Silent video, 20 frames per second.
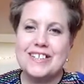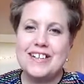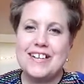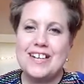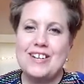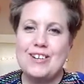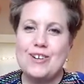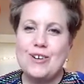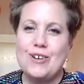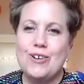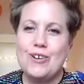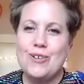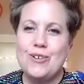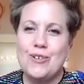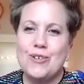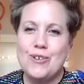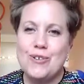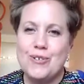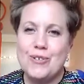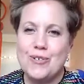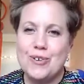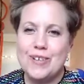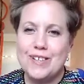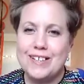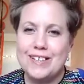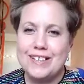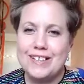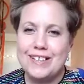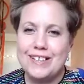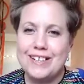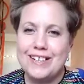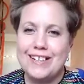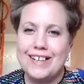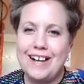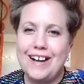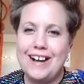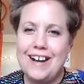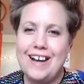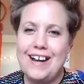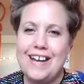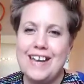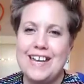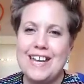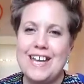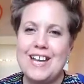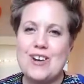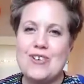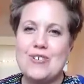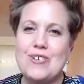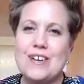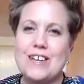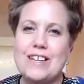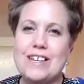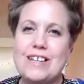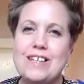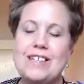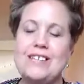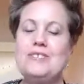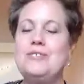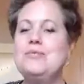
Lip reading: Hello. Hi, Hillary.